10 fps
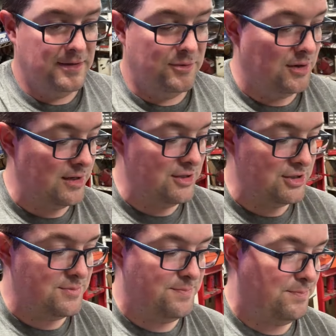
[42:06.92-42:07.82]
we're gonna
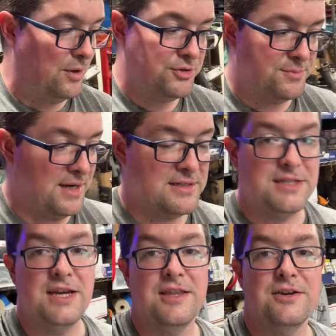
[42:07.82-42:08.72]
just bolt her back
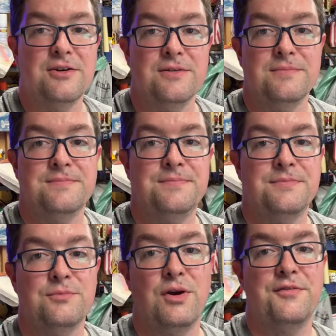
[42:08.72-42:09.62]
together and
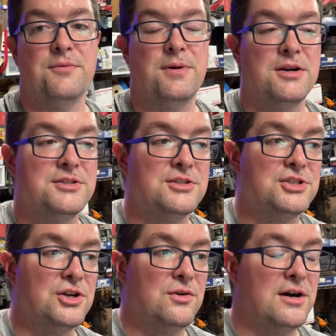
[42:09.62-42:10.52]
wait for parts to
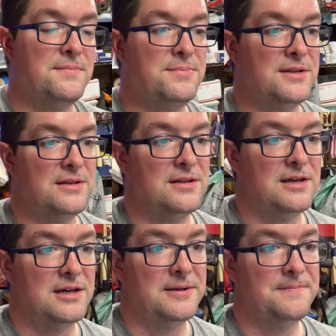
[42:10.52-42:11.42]
show up and
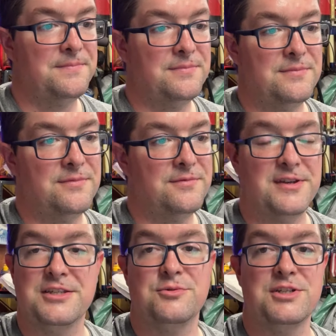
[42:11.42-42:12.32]

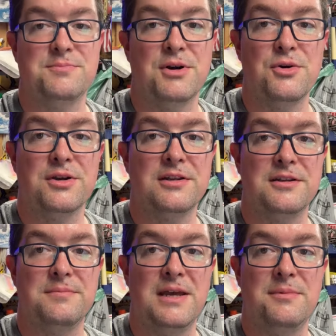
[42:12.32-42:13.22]
fix what's broken,
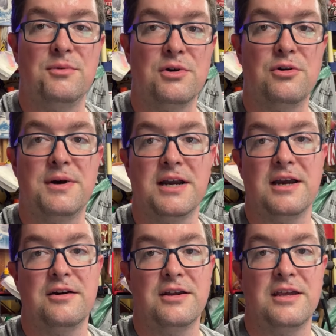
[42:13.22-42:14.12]
and maybe we'll go back
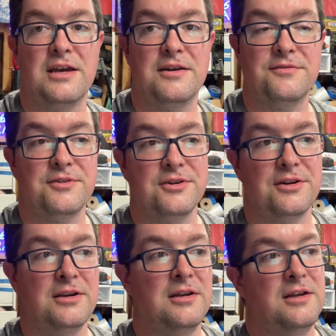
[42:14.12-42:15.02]
out again
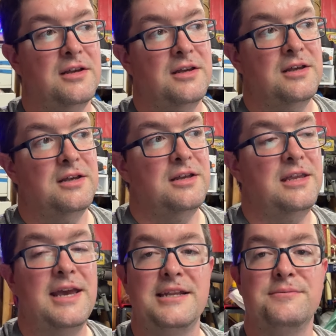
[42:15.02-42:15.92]
for
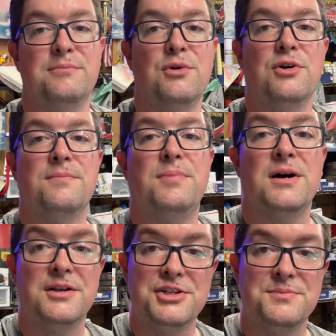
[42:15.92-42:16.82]
yet more
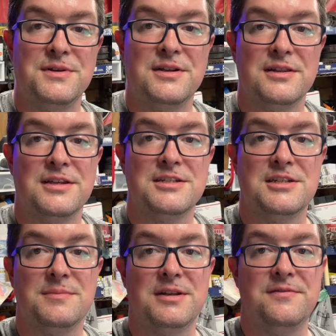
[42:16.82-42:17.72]
punishment, unless
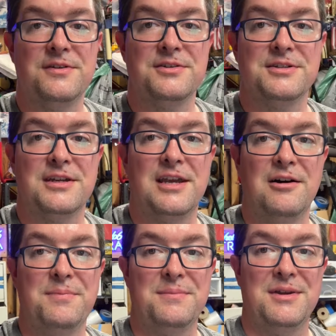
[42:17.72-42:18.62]
somebody feels like
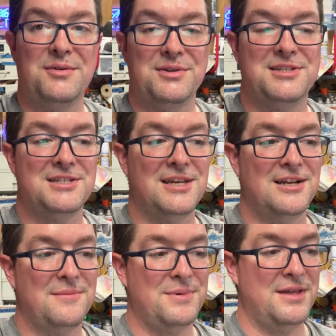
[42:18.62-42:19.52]
helping me with
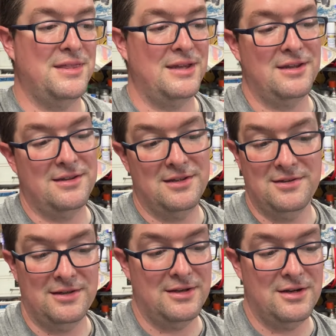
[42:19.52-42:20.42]
setup. I think,
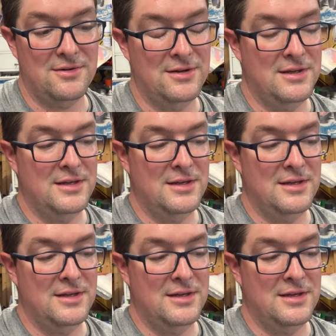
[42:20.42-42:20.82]
you know,